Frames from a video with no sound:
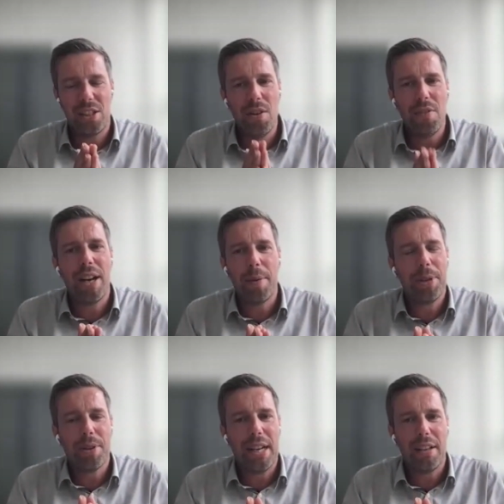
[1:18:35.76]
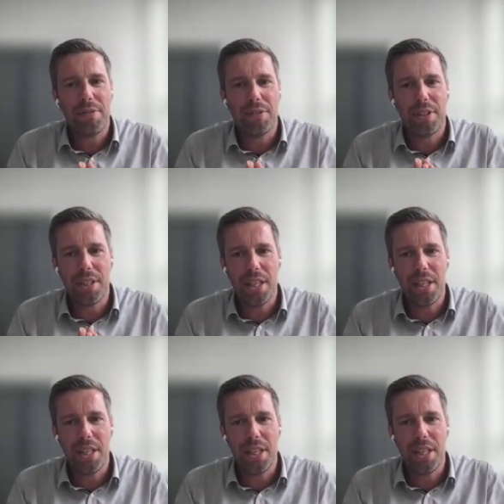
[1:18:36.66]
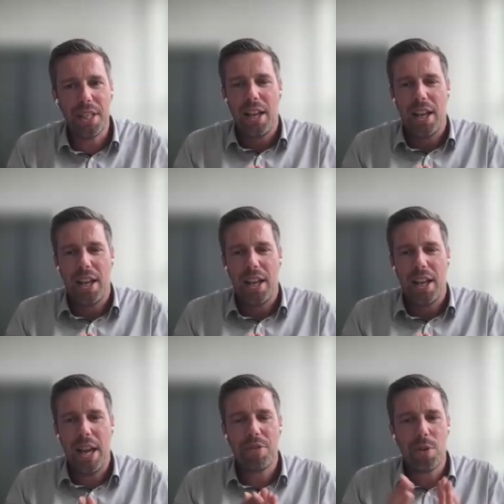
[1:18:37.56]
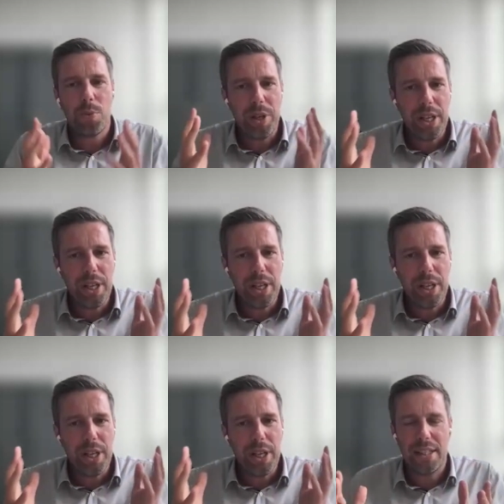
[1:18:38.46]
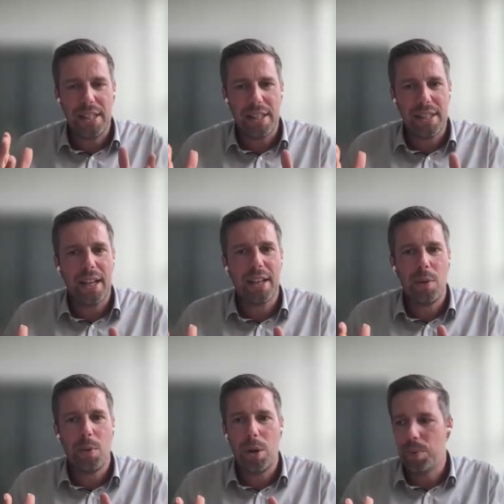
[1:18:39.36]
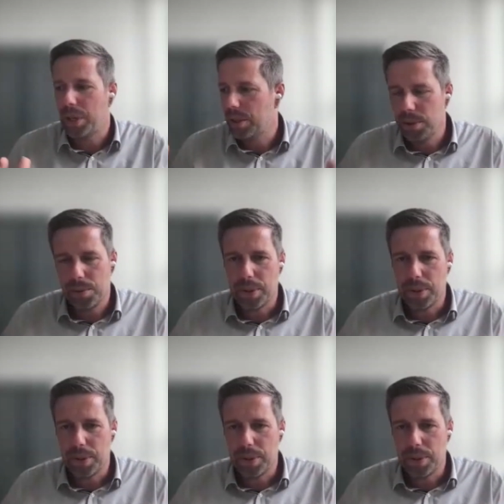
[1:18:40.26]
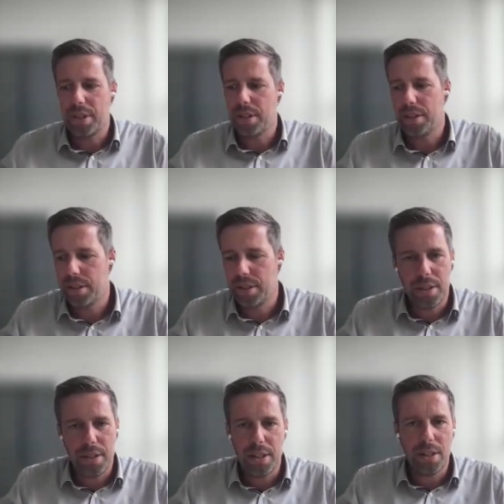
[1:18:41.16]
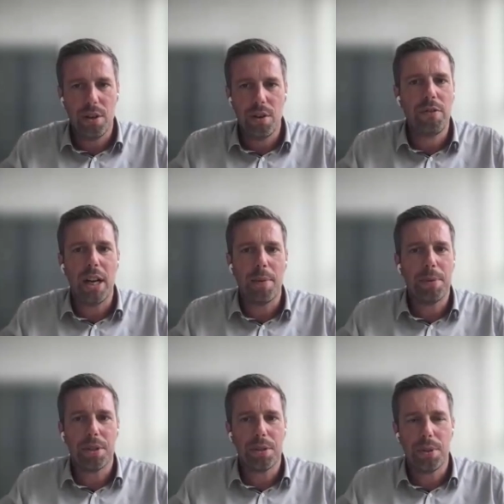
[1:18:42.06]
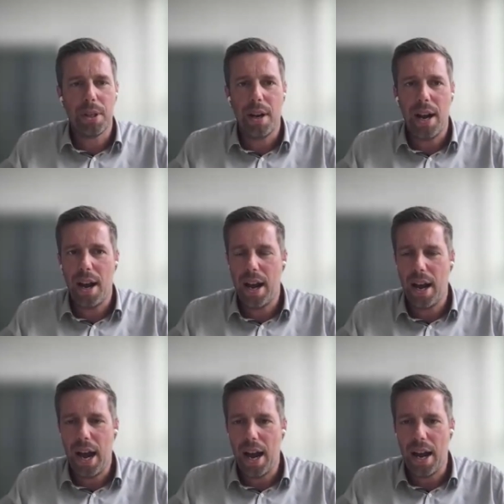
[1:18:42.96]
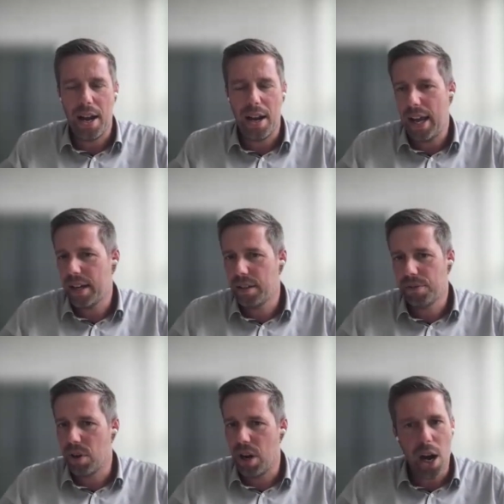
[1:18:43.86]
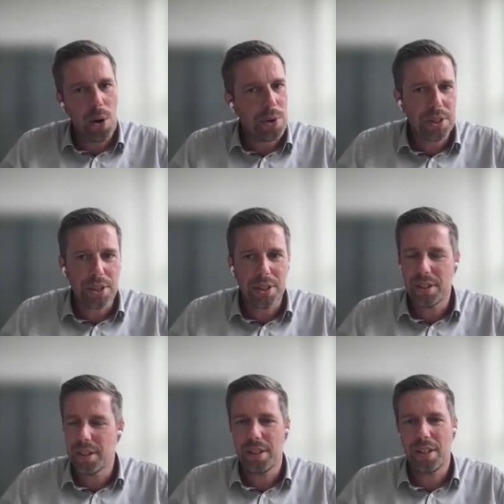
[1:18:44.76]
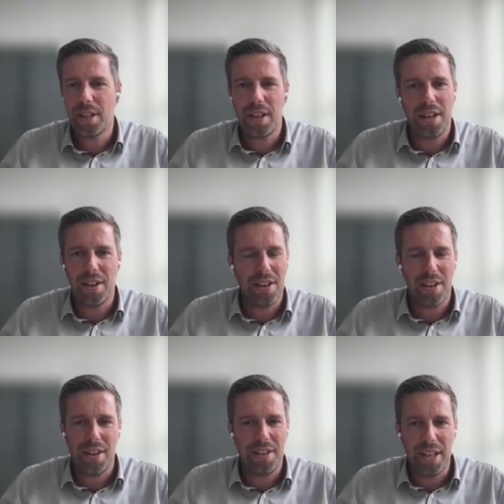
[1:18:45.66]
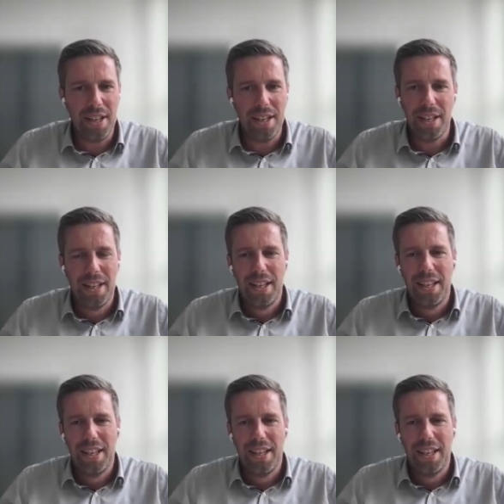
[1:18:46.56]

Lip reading: slow fiber you cannot fatigue. So we have to realize that's exactly what we do. We have these slow fibers who are active for hours a day.